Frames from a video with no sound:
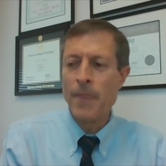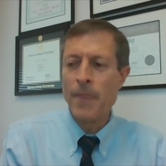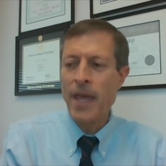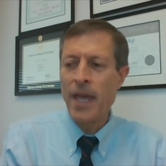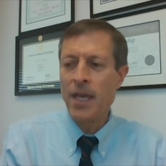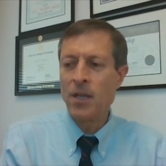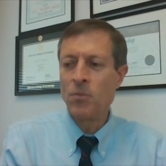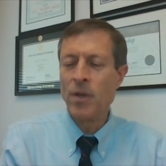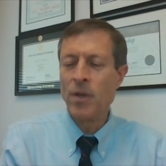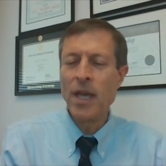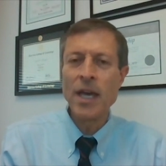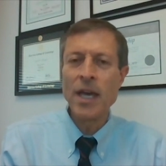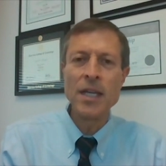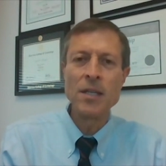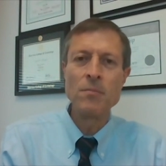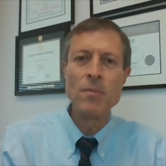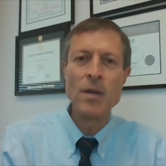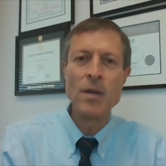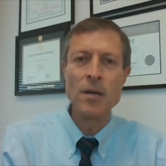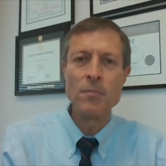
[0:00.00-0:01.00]
And we
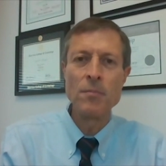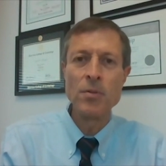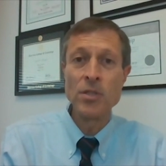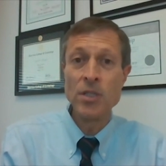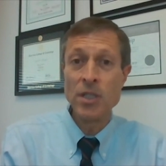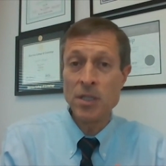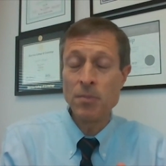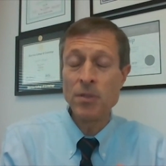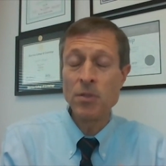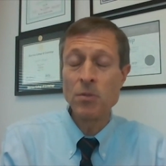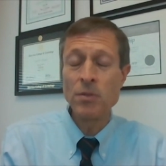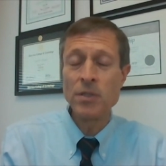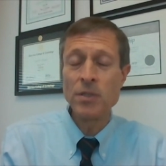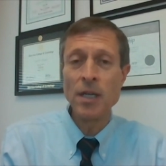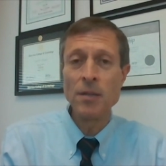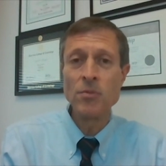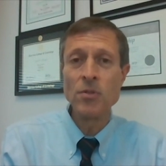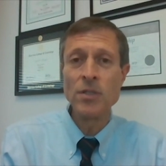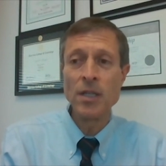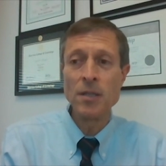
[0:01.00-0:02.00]
had participants with
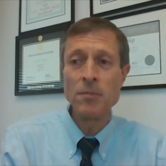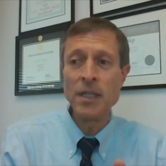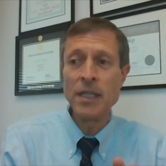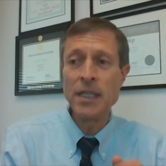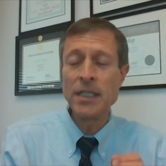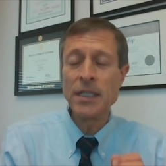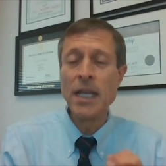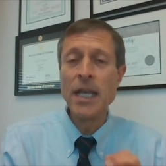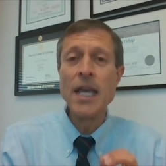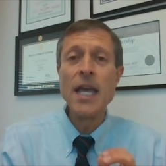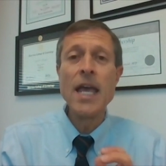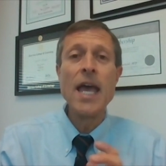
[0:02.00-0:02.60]
type 2 diabetes.